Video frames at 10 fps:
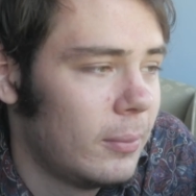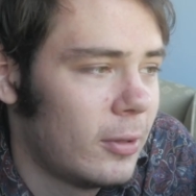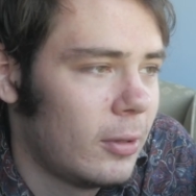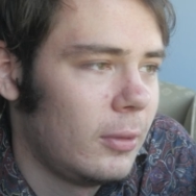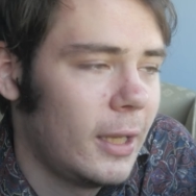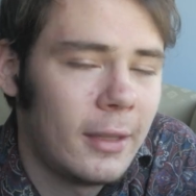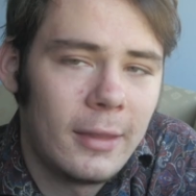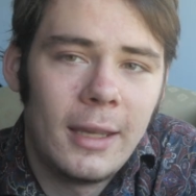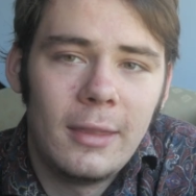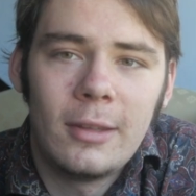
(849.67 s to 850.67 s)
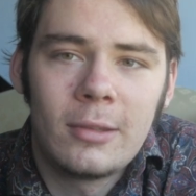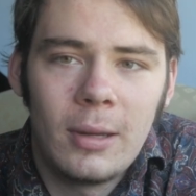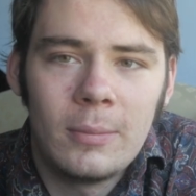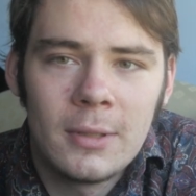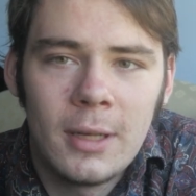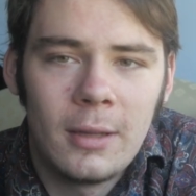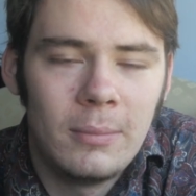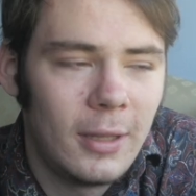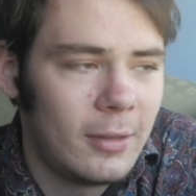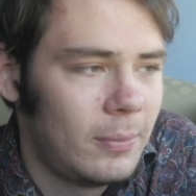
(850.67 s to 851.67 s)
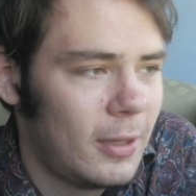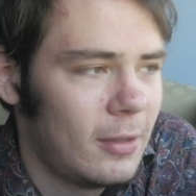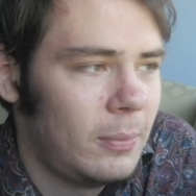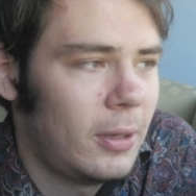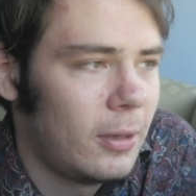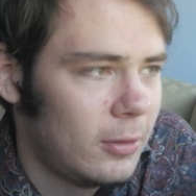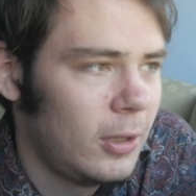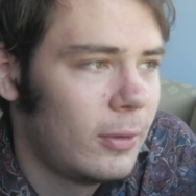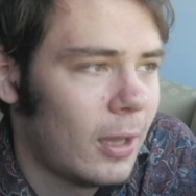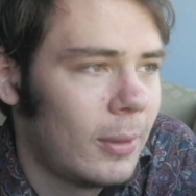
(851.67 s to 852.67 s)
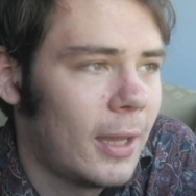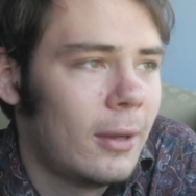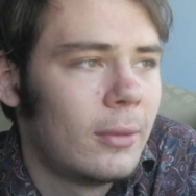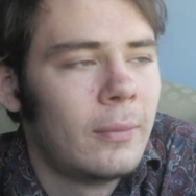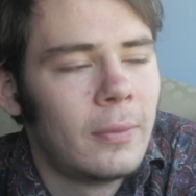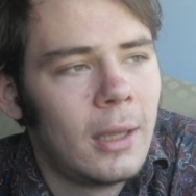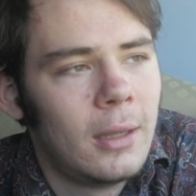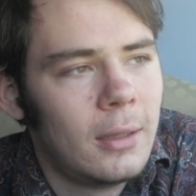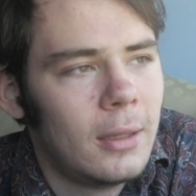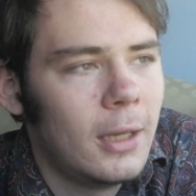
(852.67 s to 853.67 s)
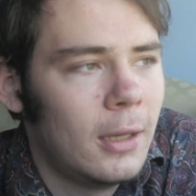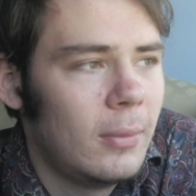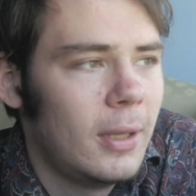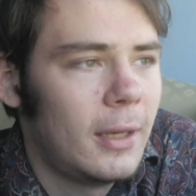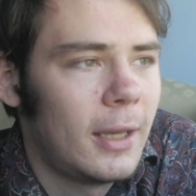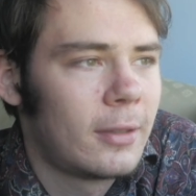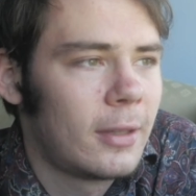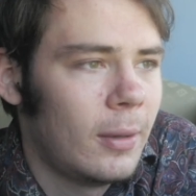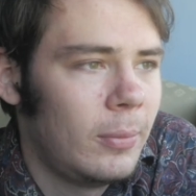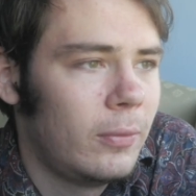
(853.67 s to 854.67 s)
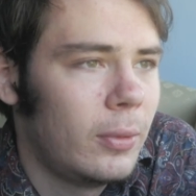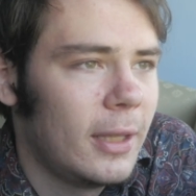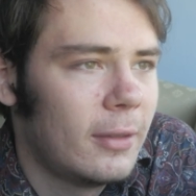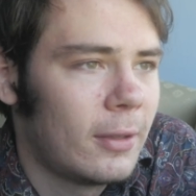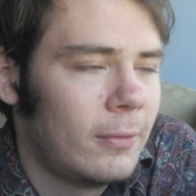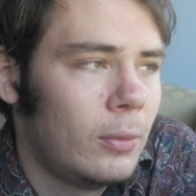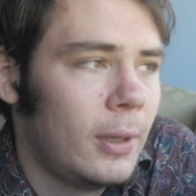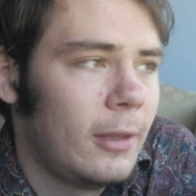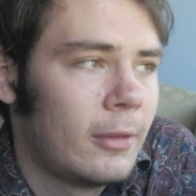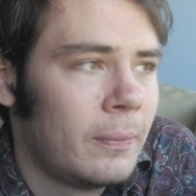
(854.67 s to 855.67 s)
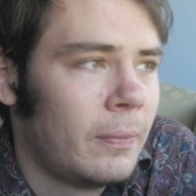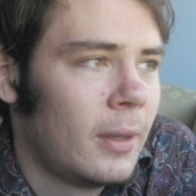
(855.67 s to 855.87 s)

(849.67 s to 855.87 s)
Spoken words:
So I'll link that in the description, and there's a part two coming out in the next couple of weeks, next few weeks.